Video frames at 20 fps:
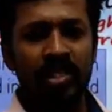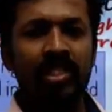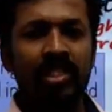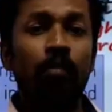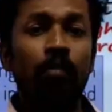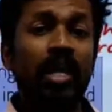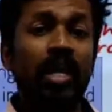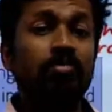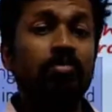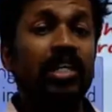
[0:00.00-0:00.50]

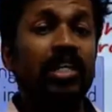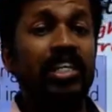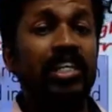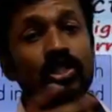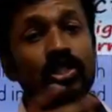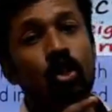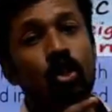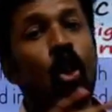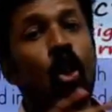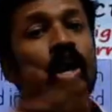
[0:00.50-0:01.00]
Sometimes it
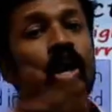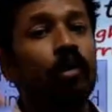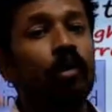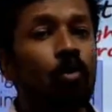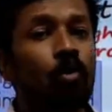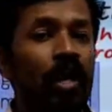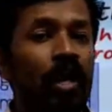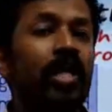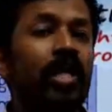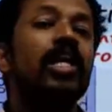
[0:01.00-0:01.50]
is not
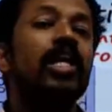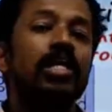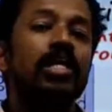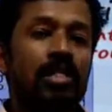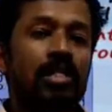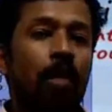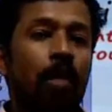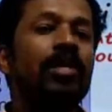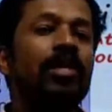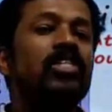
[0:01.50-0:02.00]
removing.
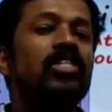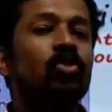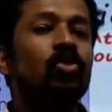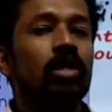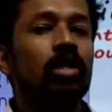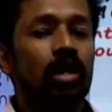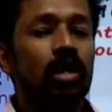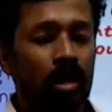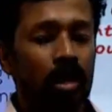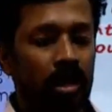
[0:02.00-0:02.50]
Some
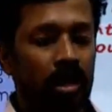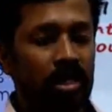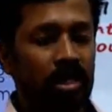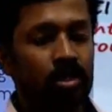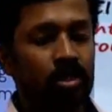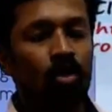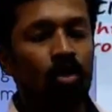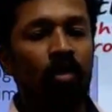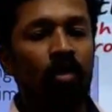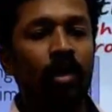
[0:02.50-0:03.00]

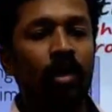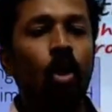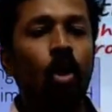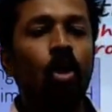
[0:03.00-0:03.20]
dissolvable